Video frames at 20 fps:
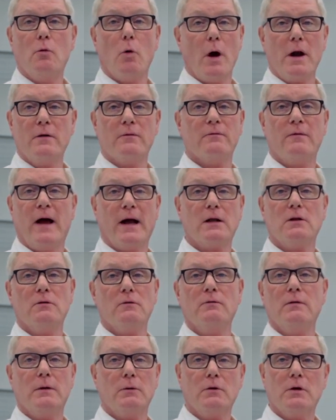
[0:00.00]
quite
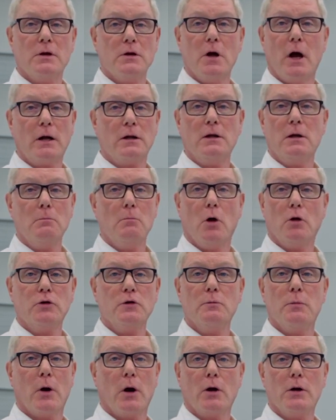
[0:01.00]
effective at conducting
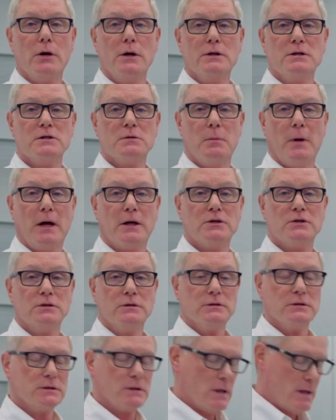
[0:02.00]
multi-party
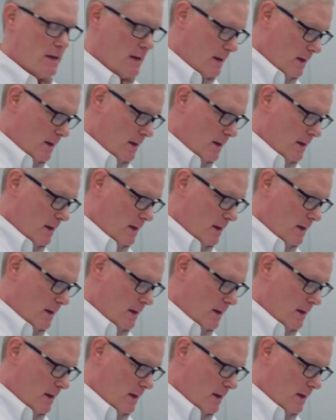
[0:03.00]
inspections.